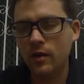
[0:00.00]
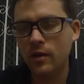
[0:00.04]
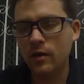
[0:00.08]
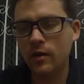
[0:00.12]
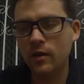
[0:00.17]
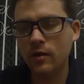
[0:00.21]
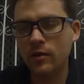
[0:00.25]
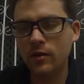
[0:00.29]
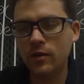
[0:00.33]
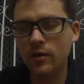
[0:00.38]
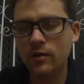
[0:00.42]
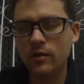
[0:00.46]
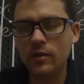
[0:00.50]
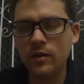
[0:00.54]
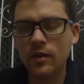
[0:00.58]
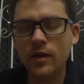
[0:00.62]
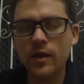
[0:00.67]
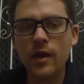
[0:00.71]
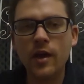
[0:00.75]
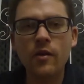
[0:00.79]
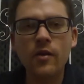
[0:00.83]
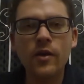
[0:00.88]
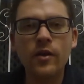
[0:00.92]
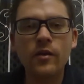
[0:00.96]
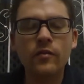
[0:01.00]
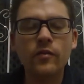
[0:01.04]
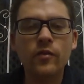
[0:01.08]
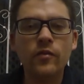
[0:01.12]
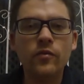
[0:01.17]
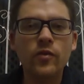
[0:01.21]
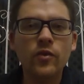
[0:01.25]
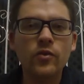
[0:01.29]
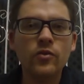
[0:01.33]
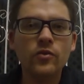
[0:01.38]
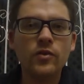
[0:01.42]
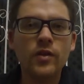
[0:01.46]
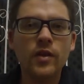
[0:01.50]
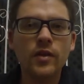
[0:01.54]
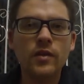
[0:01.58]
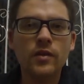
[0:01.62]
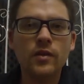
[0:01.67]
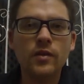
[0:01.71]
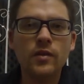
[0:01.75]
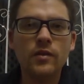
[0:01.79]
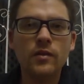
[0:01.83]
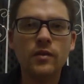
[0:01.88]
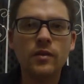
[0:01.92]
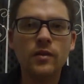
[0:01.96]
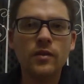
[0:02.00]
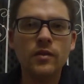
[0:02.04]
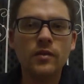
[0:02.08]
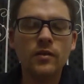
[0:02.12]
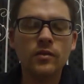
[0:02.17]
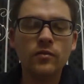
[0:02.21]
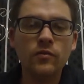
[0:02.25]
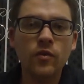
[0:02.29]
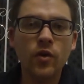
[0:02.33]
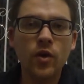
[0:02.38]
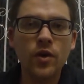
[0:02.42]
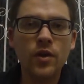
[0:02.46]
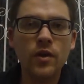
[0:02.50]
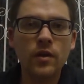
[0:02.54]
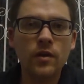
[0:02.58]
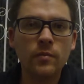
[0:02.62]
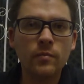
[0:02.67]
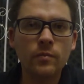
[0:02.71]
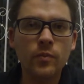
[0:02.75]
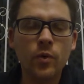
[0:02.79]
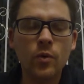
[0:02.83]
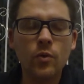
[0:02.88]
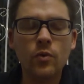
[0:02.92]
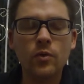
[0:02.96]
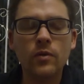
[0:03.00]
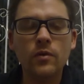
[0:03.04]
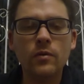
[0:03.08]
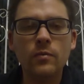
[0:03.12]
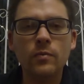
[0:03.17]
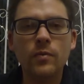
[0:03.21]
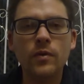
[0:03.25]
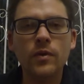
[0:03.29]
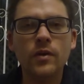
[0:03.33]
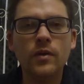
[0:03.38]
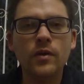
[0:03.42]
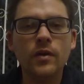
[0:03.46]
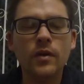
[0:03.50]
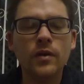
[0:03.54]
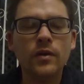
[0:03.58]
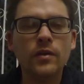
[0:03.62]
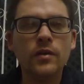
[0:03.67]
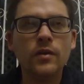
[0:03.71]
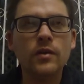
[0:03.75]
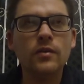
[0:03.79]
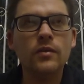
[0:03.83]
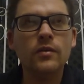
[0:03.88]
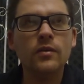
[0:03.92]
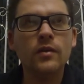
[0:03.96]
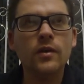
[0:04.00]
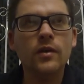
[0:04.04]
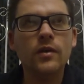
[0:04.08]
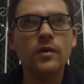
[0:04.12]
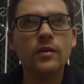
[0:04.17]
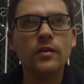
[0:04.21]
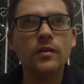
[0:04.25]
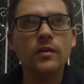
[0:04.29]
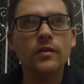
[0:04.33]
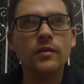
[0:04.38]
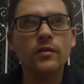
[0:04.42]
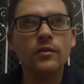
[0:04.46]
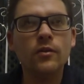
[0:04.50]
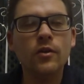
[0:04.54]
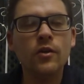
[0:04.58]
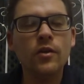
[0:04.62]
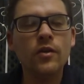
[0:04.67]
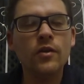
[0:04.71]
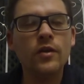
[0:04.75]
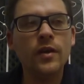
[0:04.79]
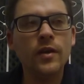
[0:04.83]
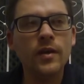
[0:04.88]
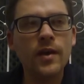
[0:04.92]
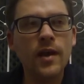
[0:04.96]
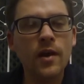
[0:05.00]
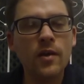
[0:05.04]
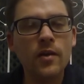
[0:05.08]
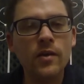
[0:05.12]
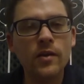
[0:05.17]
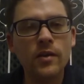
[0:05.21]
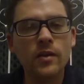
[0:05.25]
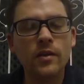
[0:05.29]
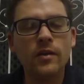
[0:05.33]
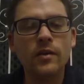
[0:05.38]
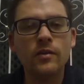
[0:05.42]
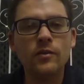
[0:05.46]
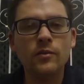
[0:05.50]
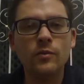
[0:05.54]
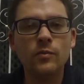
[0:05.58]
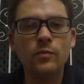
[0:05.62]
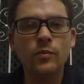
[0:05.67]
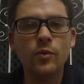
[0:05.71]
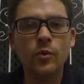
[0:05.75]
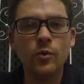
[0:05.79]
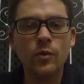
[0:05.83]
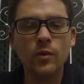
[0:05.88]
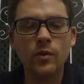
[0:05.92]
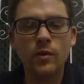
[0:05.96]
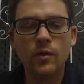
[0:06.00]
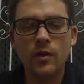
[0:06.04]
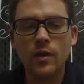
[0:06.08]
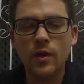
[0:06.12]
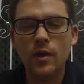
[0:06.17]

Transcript: I think the carrying of a first aid kit uh, is vitally important, but I think uh, not only carrying the kit's important,